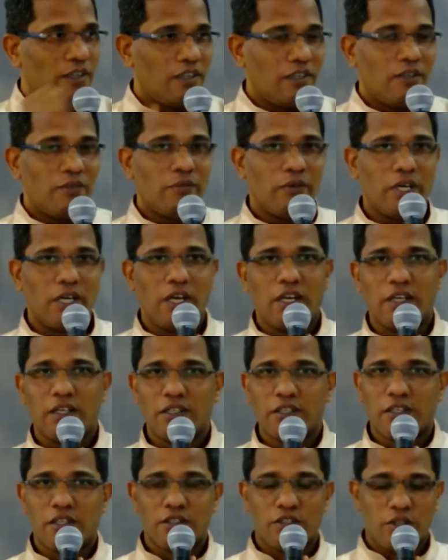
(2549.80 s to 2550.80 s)
Well,
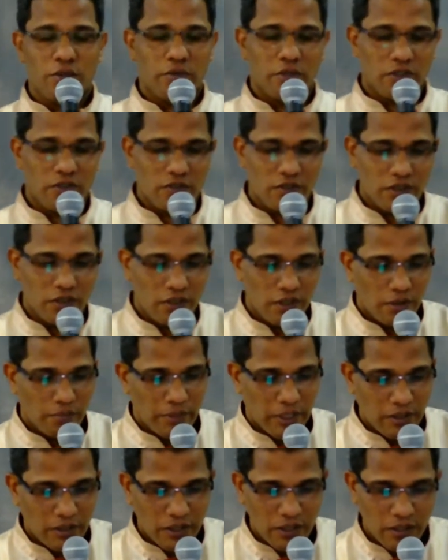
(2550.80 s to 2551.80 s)
uh, she was, uh, I
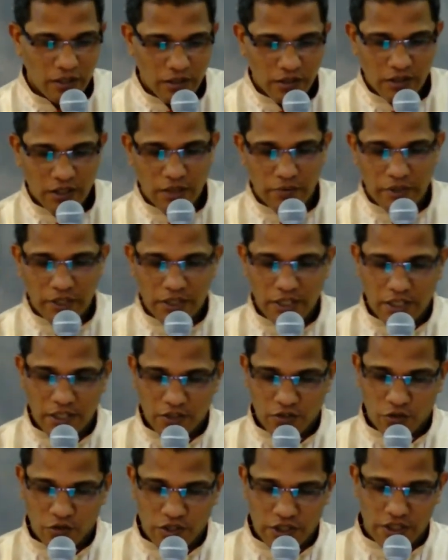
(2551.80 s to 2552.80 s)
mean, uh, giving that
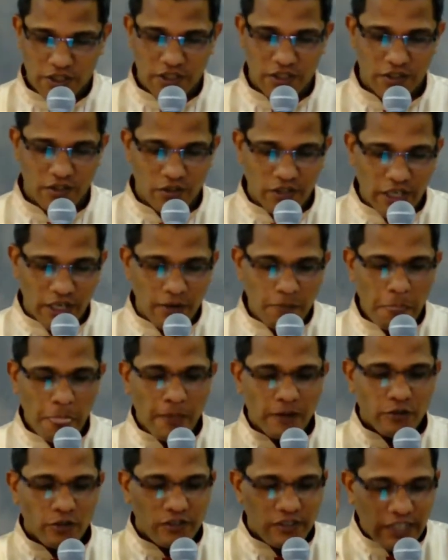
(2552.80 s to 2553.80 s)
exhortation. Okay,
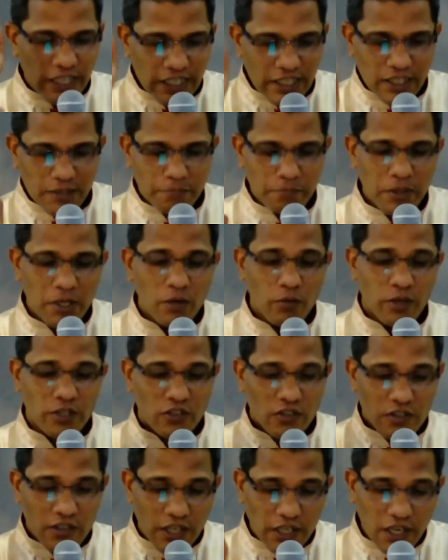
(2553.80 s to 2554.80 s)
so Jacob was
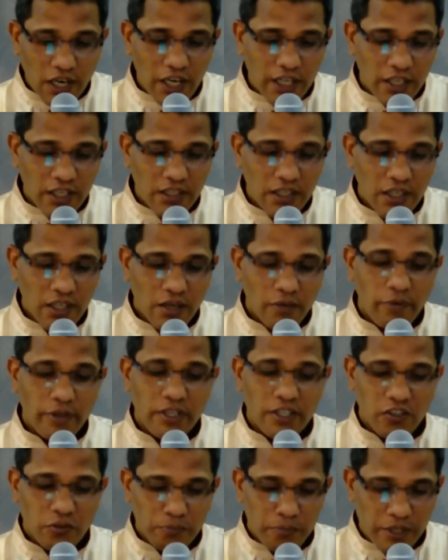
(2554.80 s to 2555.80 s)
struggling with
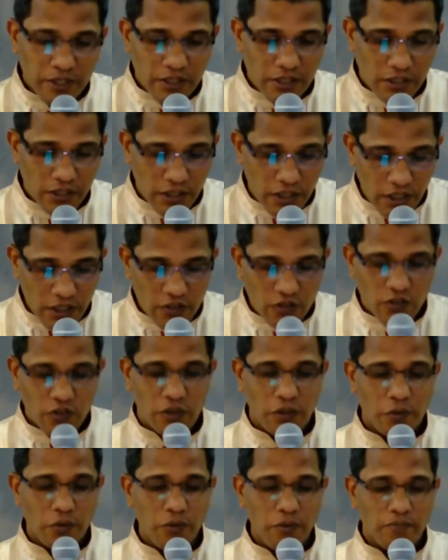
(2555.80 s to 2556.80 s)
his brother
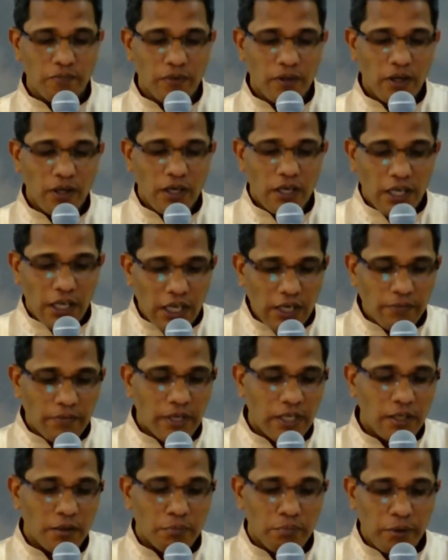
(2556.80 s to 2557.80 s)
Esau even
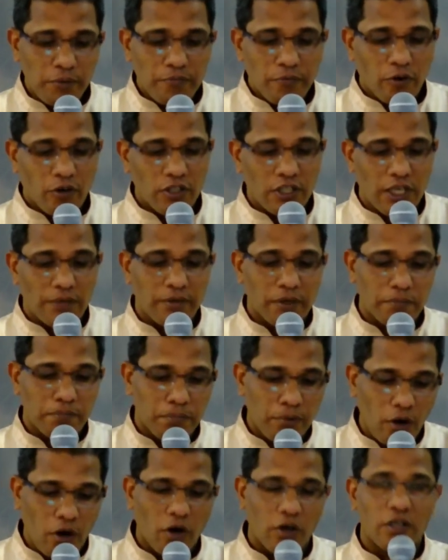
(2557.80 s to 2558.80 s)
before they were
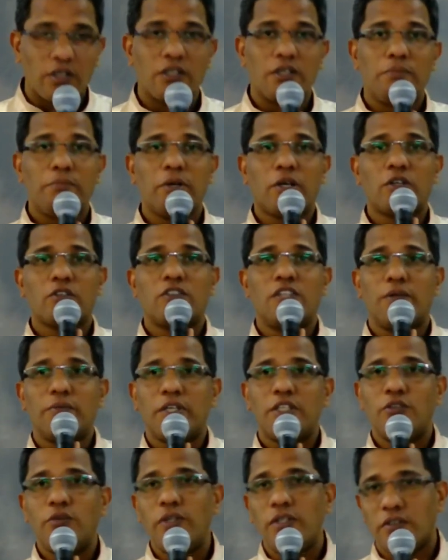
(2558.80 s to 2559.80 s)
born, because they were
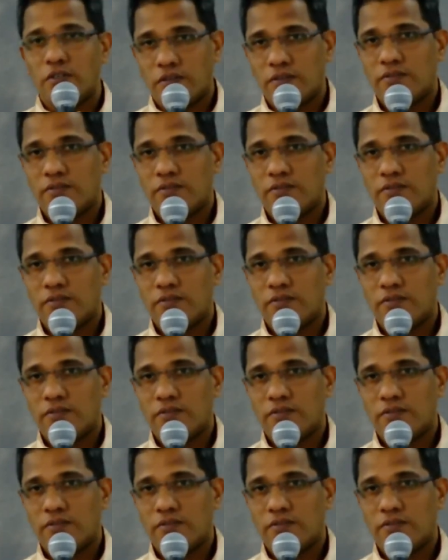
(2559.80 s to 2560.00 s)
twins.